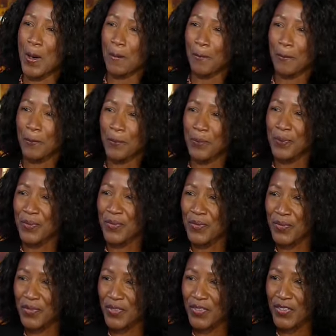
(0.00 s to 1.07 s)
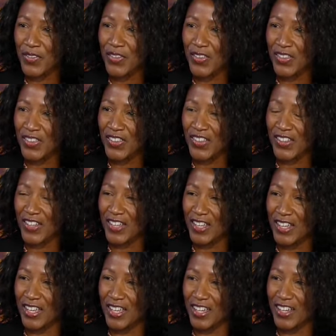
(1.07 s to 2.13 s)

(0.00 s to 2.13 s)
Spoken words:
embarrassment by then. But thank you very much